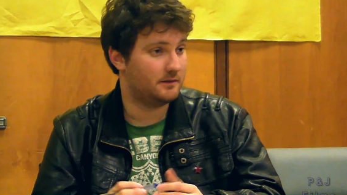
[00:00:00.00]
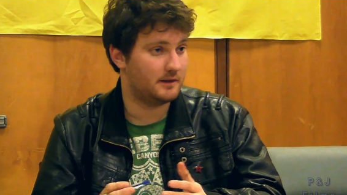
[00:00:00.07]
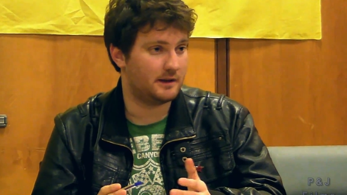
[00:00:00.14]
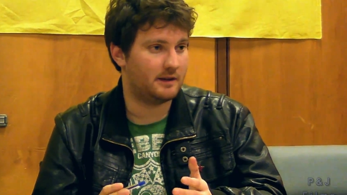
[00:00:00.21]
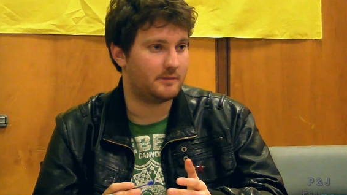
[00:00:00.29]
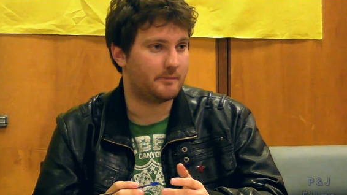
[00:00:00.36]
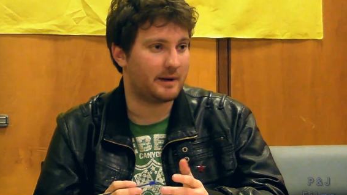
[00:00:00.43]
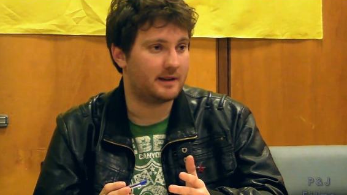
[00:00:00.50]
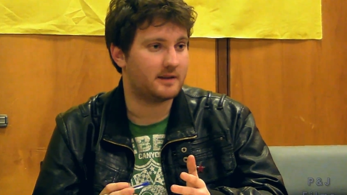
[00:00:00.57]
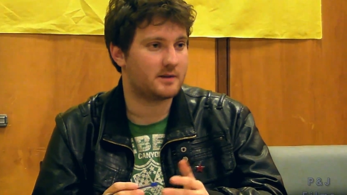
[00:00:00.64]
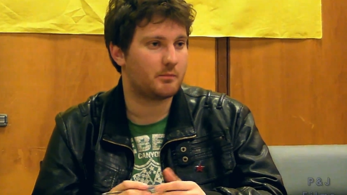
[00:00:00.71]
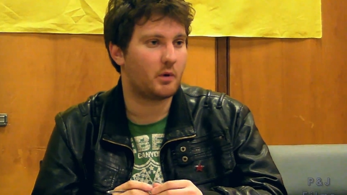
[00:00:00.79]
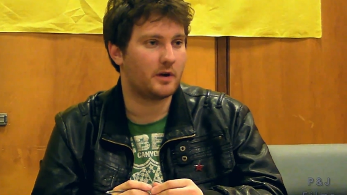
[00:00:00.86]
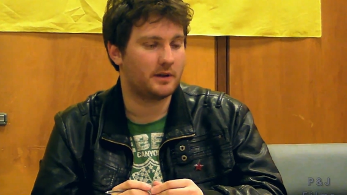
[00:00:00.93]
And by this
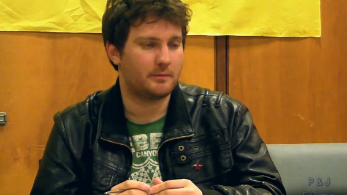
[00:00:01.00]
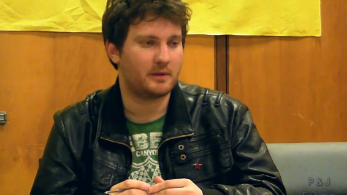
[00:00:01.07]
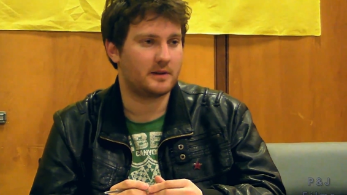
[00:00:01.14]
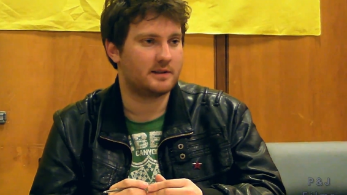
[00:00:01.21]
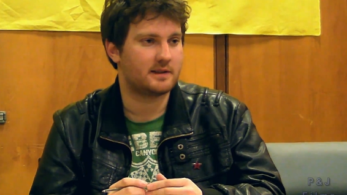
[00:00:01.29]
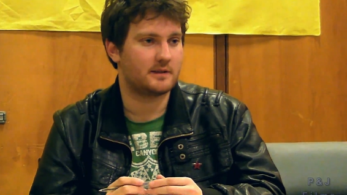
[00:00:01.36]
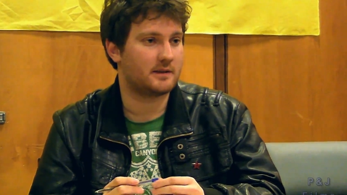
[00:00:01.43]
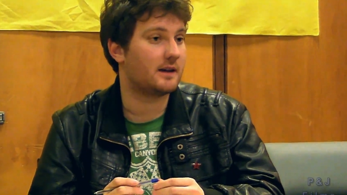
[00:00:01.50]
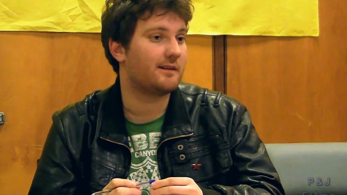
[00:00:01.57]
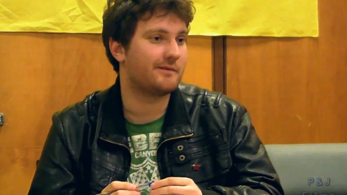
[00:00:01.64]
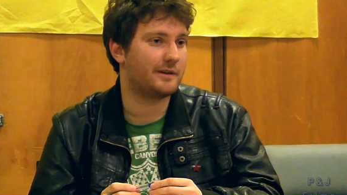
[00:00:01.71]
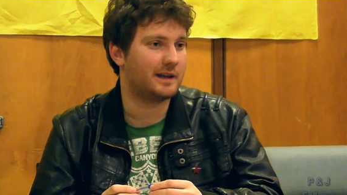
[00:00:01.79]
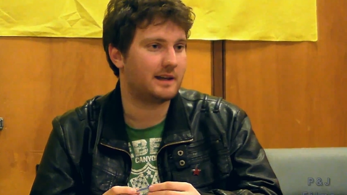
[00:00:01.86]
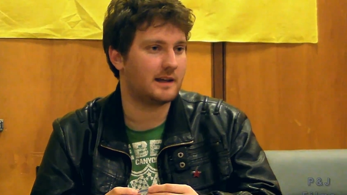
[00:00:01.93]
point the police had
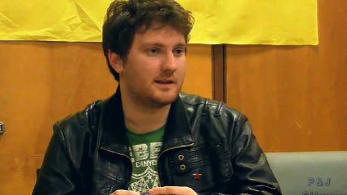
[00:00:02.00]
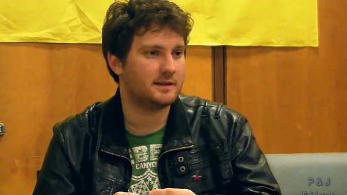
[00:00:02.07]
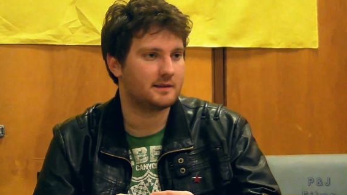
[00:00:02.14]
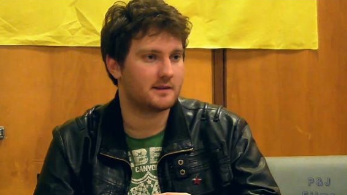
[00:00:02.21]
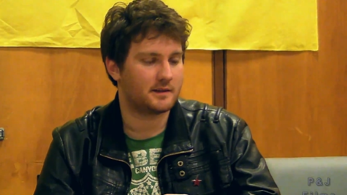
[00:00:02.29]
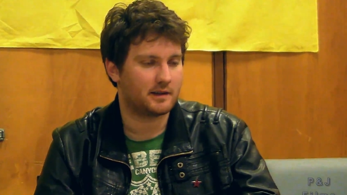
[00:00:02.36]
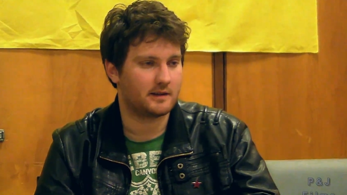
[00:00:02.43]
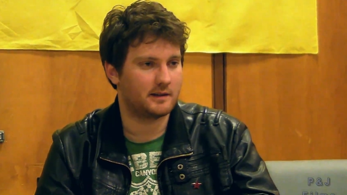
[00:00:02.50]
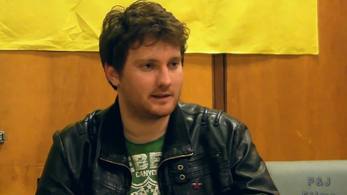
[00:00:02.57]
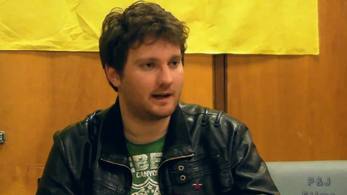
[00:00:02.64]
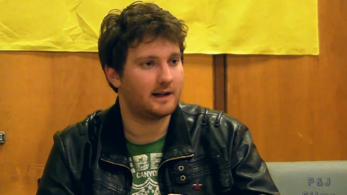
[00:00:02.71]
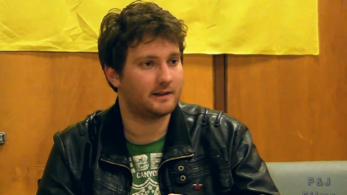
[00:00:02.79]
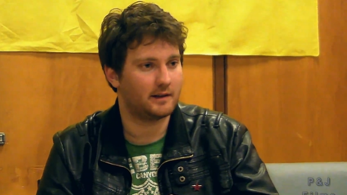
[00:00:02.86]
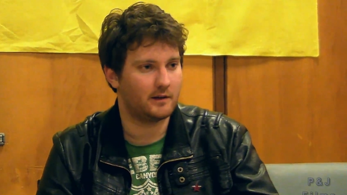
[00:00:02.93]
vacated. I think they'd
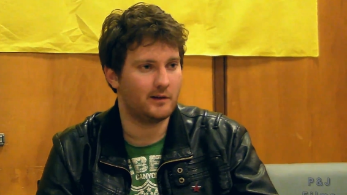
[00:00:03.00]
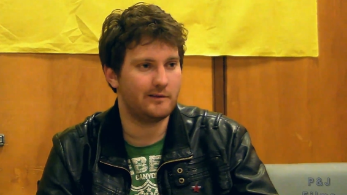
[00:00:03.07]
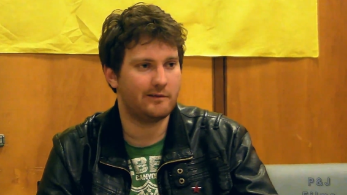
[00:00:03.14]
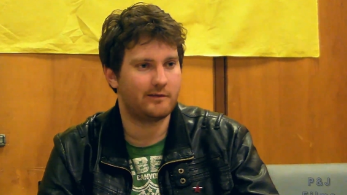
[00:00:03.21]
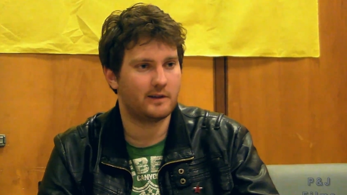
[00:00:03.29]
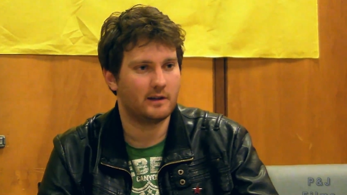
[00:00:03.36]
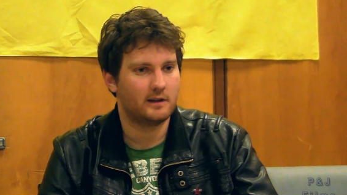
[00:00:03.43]
had enough.